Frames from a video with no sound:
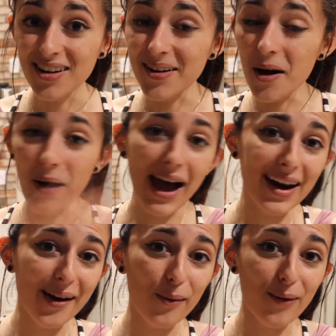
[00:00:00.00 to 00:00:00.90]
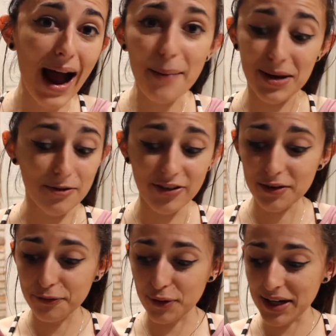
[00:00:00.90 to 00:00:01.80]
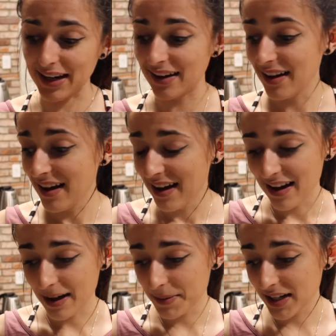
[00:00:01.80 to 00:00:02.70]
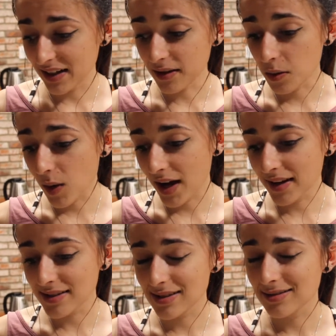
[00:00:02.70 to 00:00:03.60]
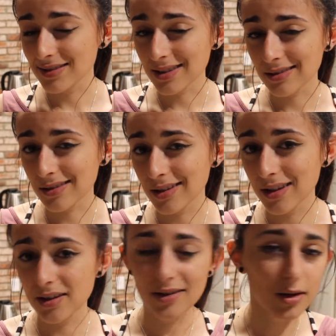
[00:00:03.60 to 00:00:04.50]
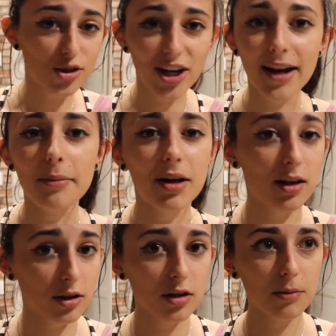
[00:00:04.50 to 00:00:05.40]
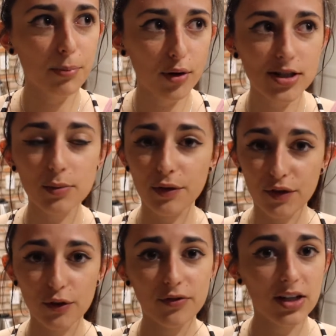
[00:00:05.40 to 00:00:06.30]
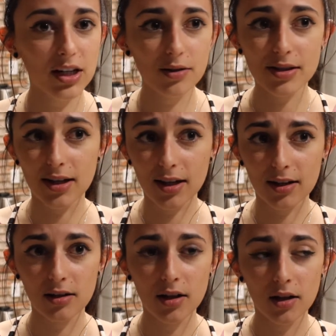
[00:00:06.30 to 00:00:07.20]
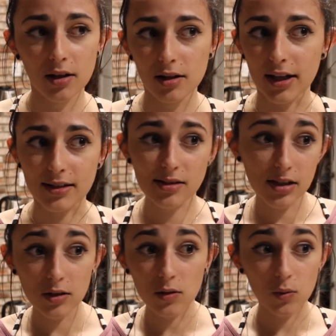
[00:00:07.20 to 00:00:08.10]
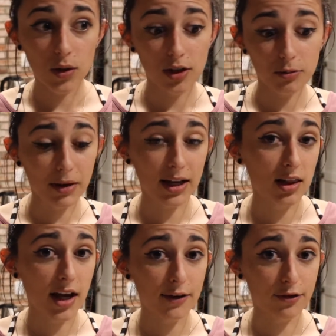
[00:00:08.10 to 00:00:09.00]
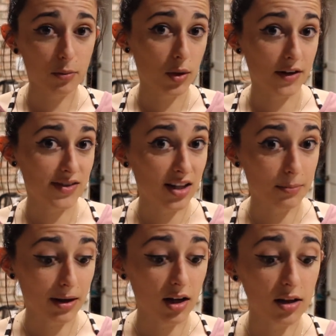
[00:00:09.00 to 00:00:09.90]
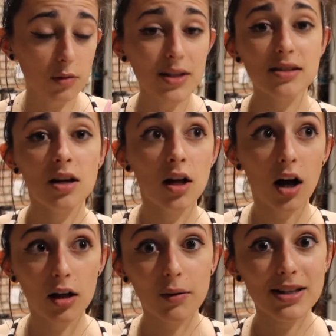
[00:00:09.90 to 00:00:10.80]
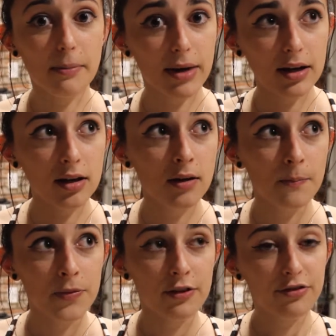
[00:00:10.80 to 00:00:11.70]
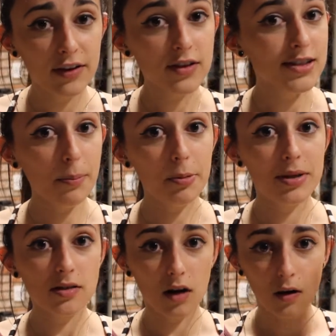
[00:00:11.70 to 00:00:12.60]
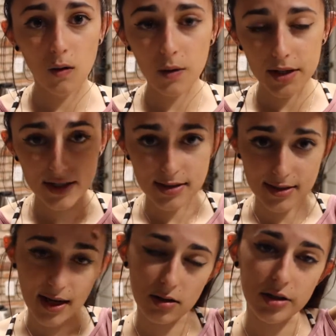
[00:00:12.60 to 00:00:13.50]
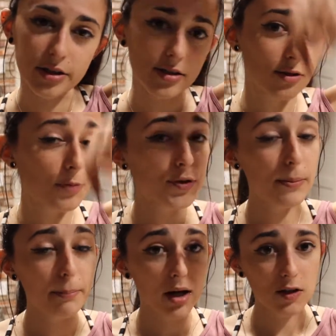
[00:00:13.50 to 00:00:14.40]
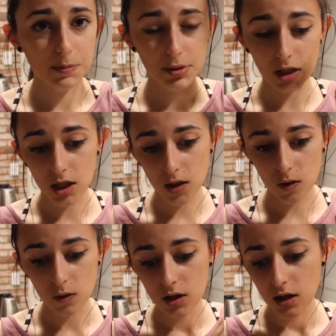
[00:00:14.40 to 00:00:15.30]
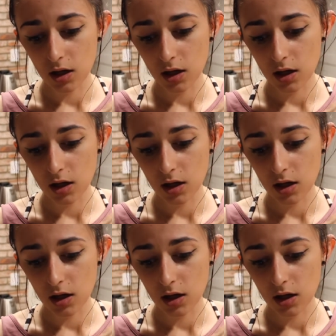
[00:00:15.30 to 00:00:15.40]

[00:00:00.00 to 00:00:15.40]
go ahead and grab it. Feel free. I mean, otherwise, go check out my other protein review videos and like see what you might like from what I've said about other ones. Otherwise, my favorite supplements are always down in the description box below.